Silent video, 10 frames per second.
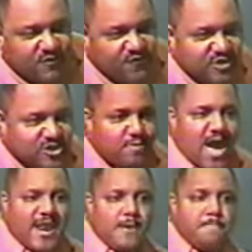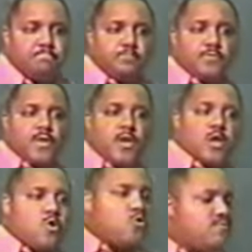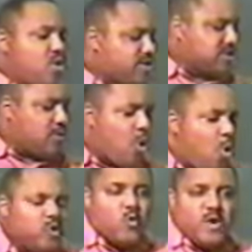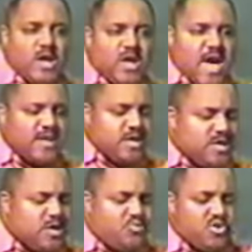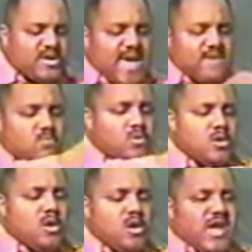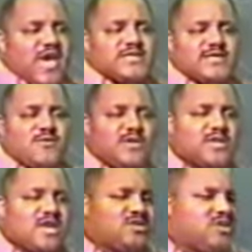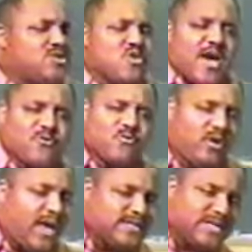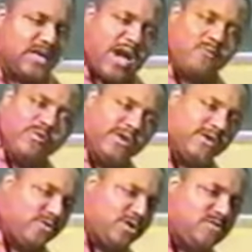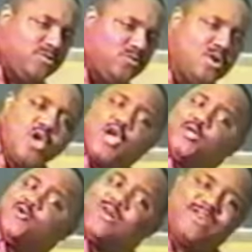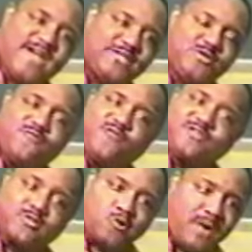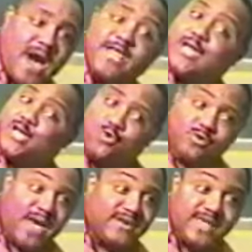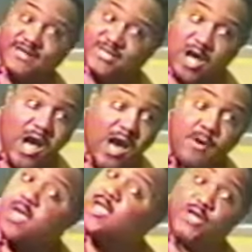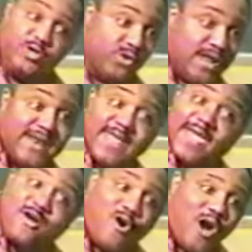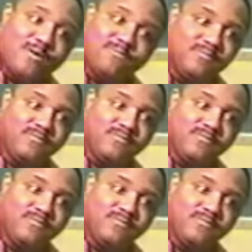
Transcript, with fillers: on the physical body. And homeboy said, hold your hand out here. He put that acid on his hand. You got to realize that God really don't love you. And you are not your physical body, and you are not that job, and you are not that car.